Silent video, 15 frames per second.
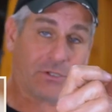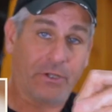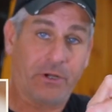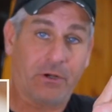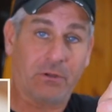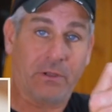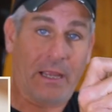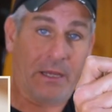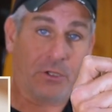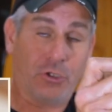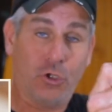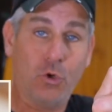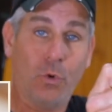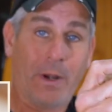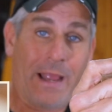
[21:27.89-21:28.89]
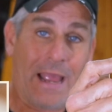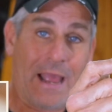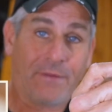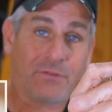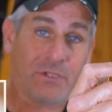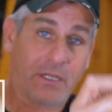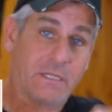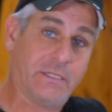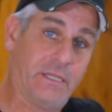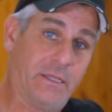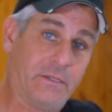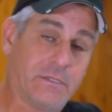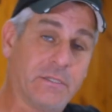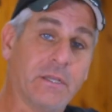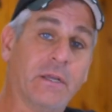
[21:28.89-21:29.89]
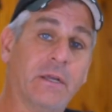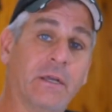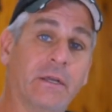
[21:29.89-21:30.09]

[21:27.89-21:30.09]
So you're like 2.5/16.